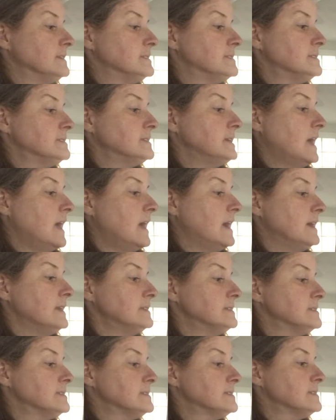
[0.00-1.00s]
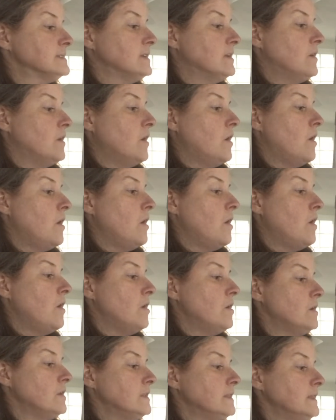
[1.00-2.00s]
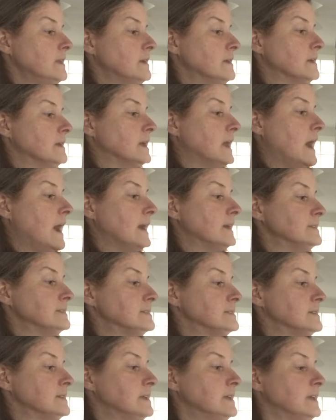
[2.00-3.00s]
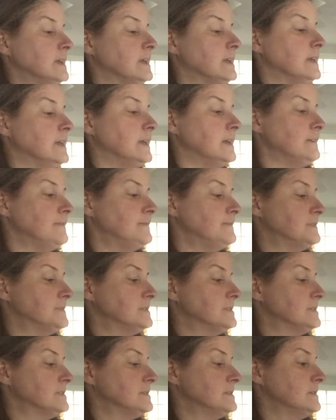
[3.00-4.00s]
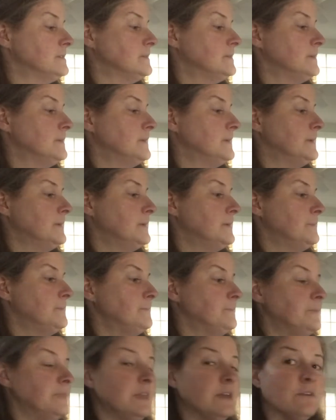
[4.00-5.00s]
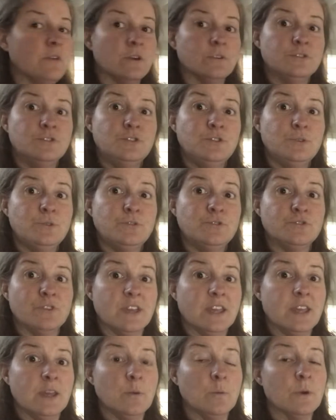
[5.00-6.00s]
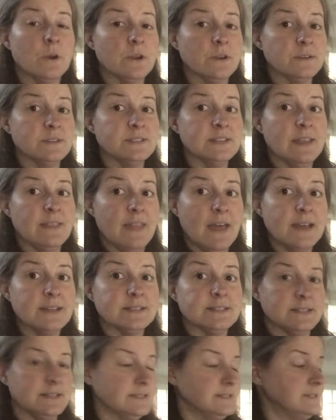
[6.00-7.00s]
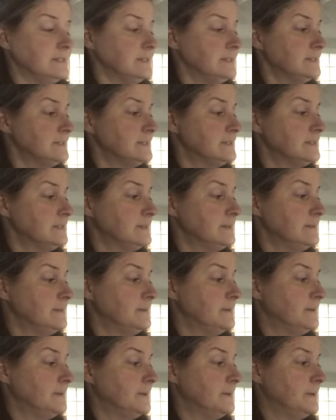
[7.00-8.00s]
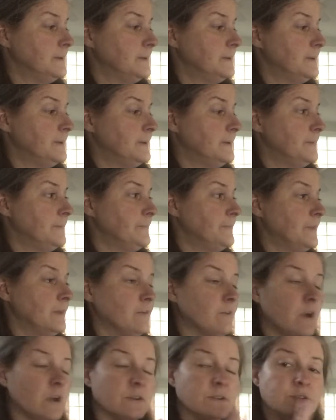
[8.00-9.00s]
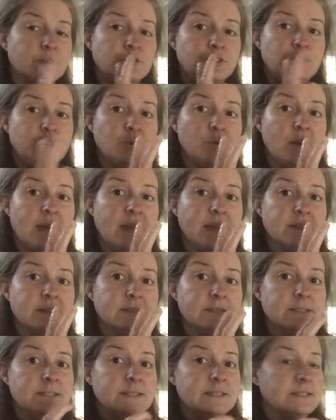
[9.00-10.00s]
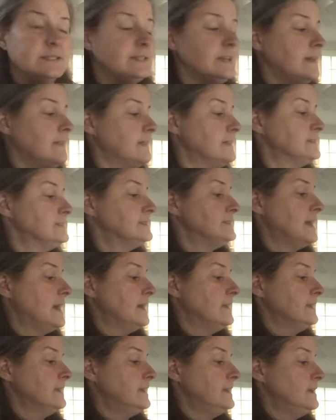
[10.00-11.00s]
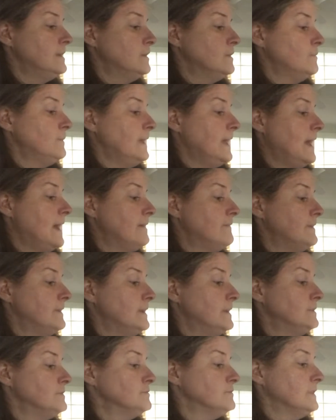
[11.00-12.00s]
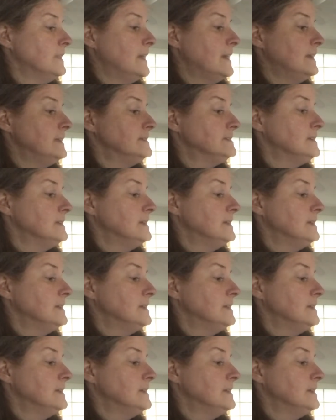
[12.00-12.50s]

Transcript: tots all got gifts. There are 2 tricky words in that sentence. There are 2 hints that tell us that. Here we have an underlined